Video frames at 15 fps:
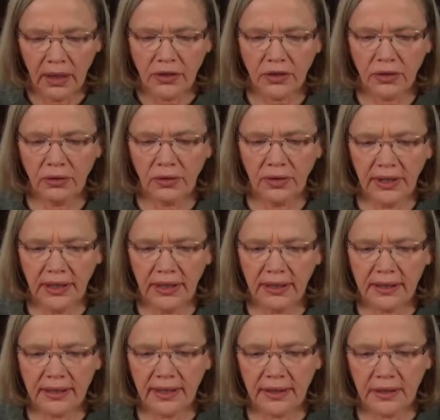So he
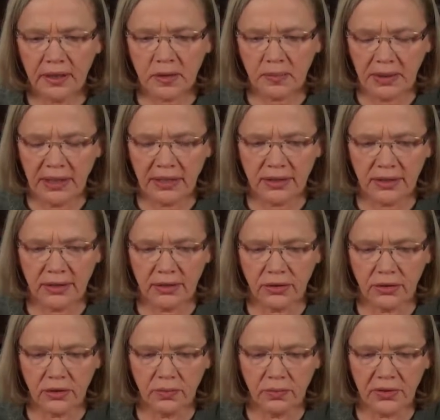has done his best
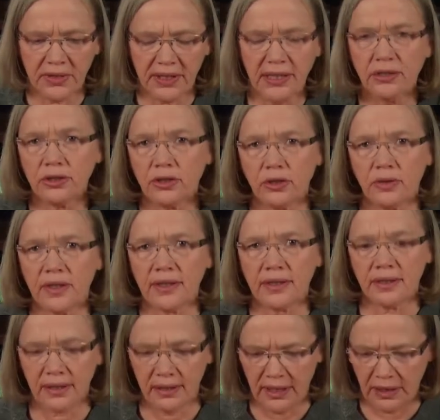to present it to
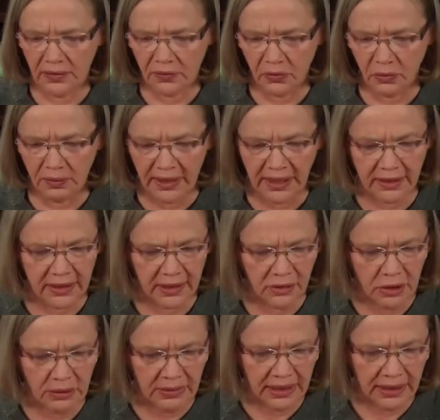us in that format
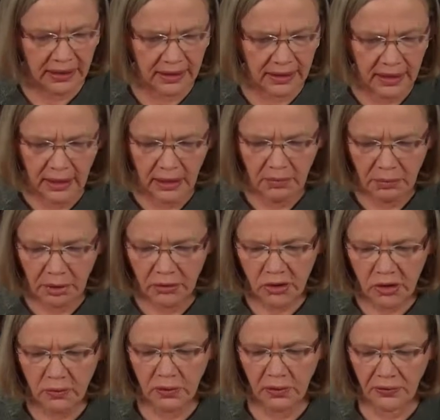to make it
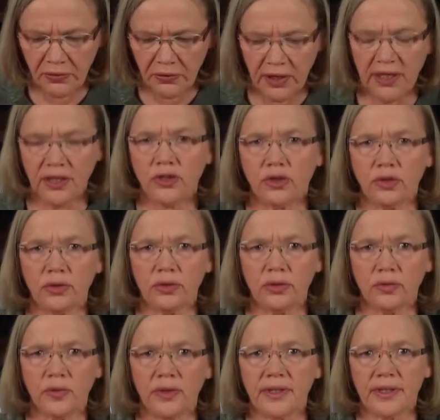possible for a
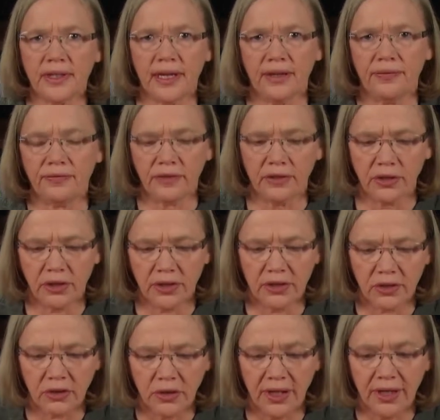student, once they have finished
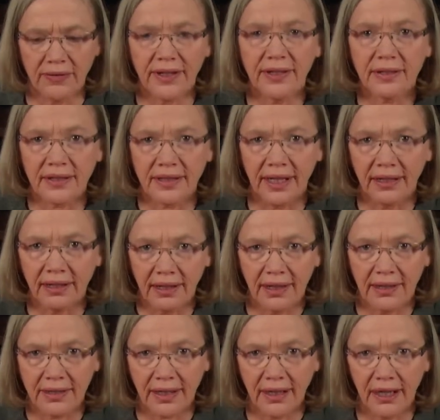this, to have understanding,
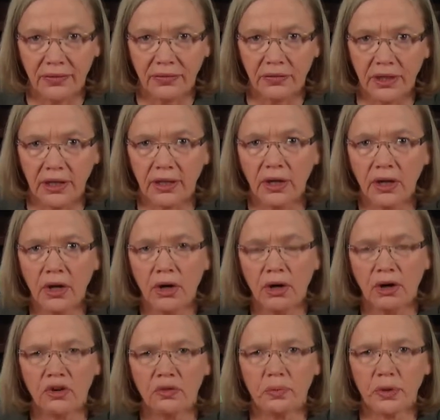as I have read,
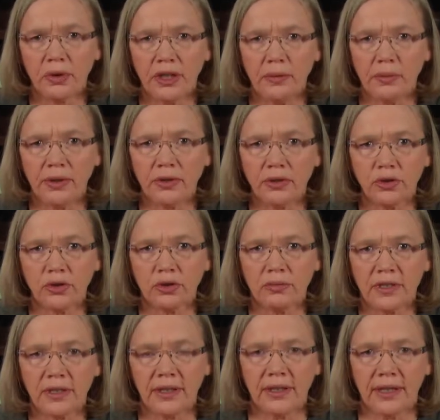of bookkeeping
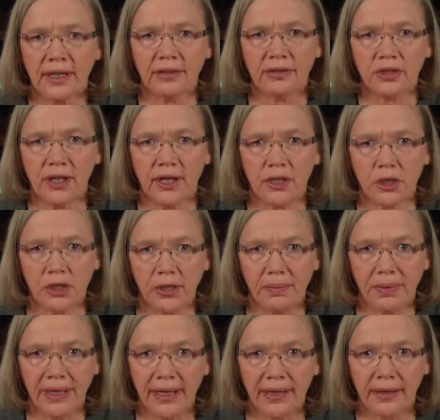terms and how to actually
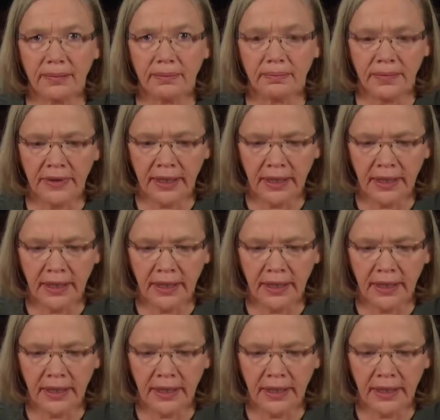apply them.